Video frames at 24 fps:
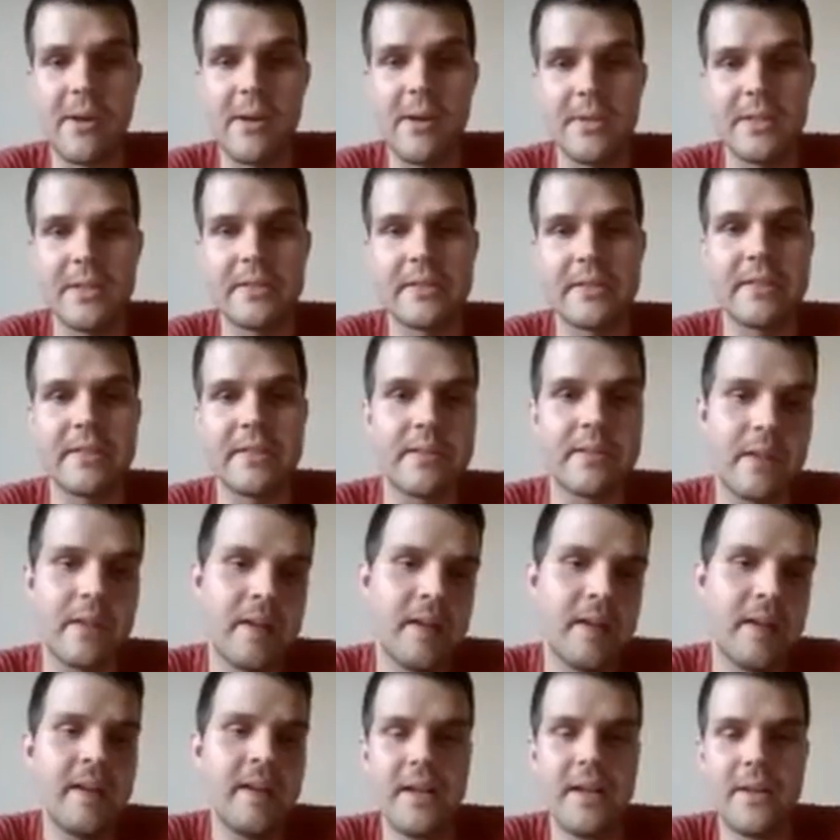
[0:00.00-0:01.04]
meters.
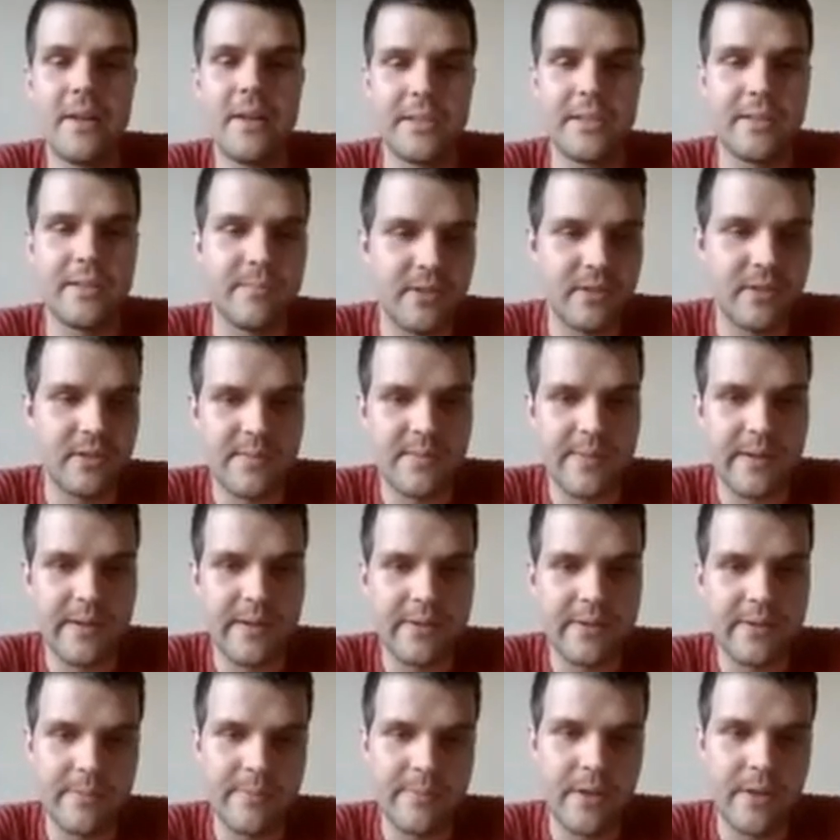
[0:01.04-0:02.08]
We can be transparent
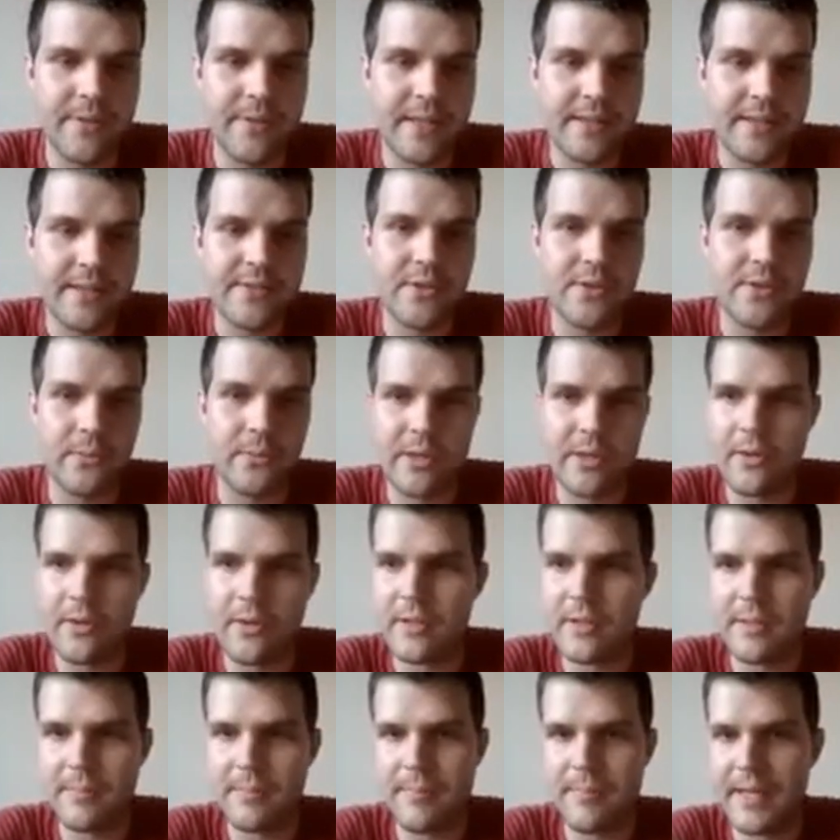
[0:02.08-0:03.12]
about that. So we only
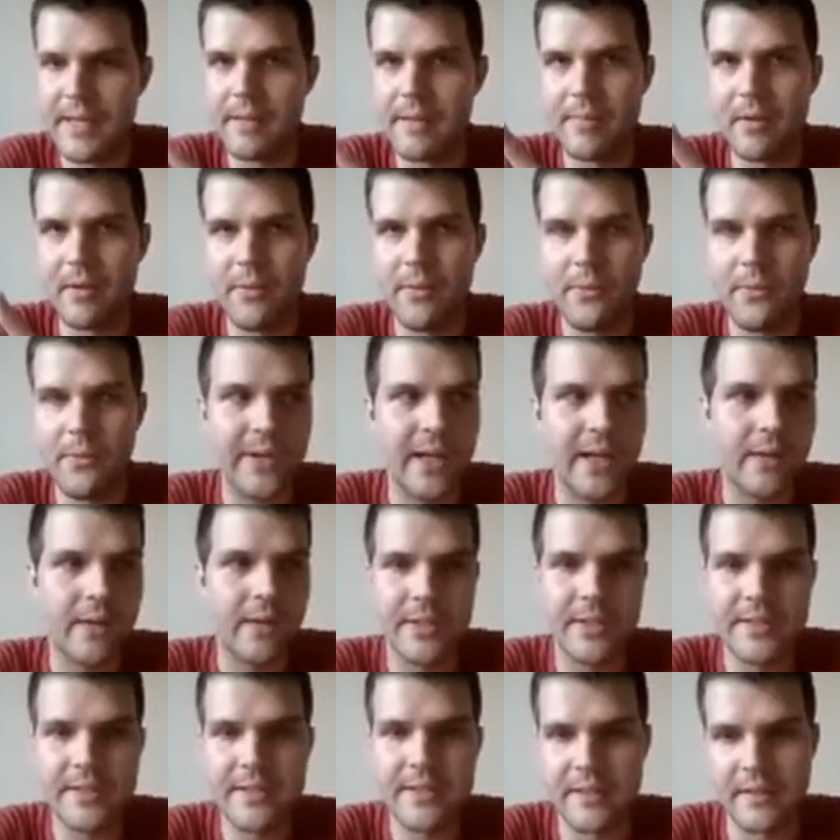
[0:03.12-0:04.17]
pay about three
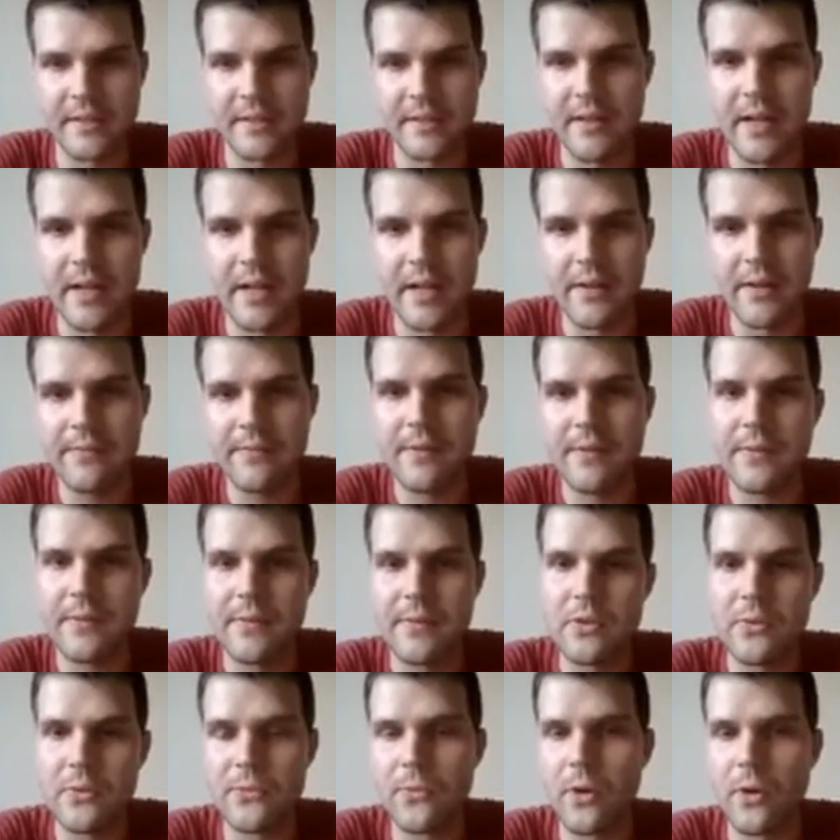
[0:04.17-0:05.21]
hundred and uh, fifty
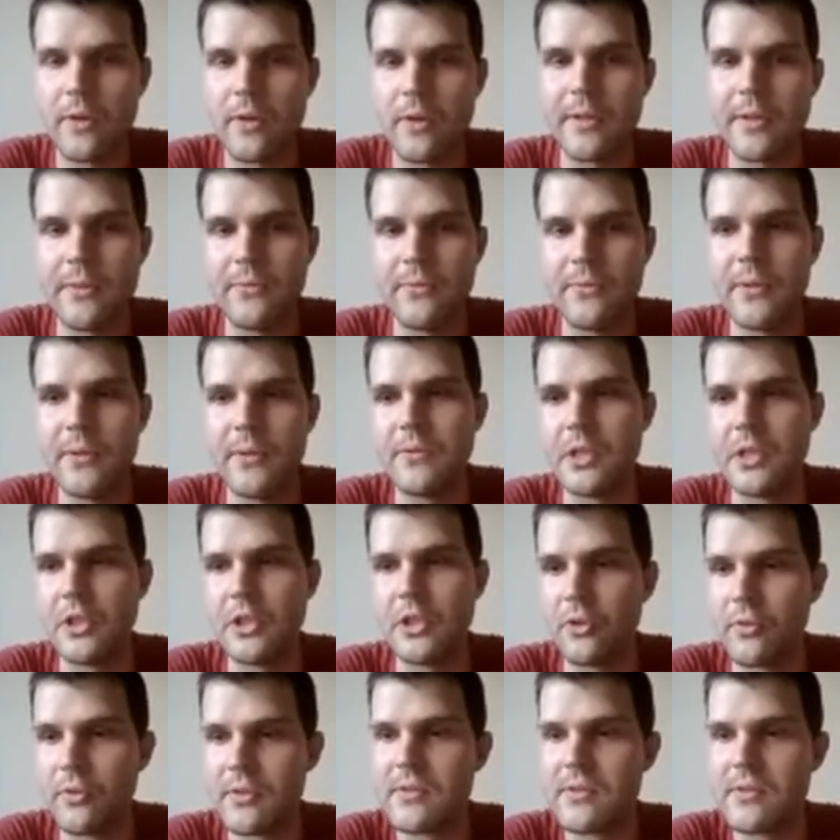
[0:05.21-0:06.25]
to four hundred and fifty
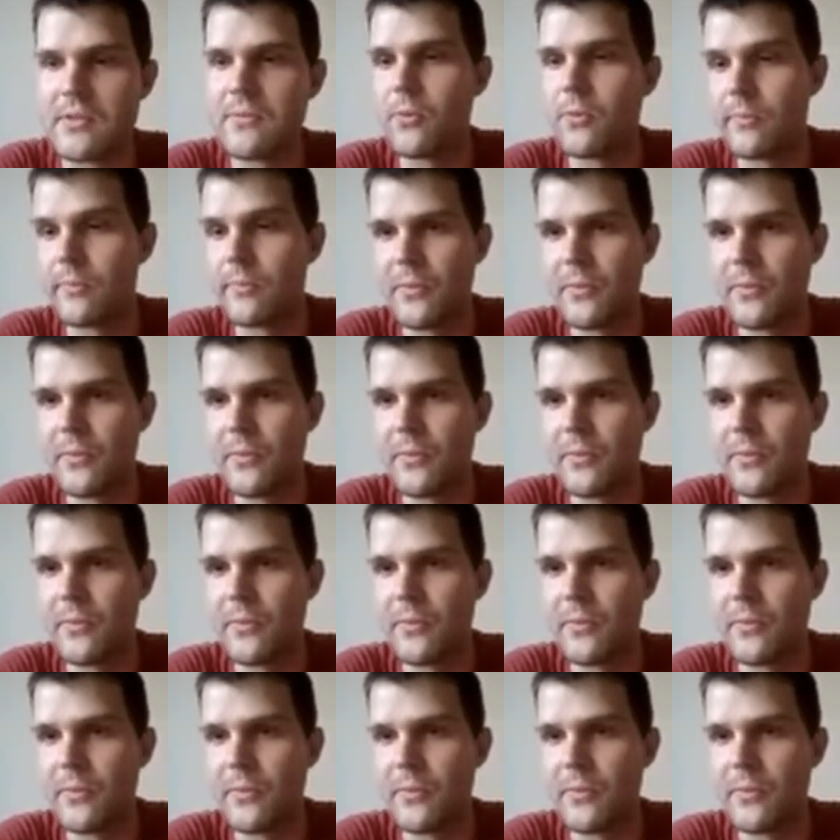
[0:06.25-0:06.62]
euros, four hundred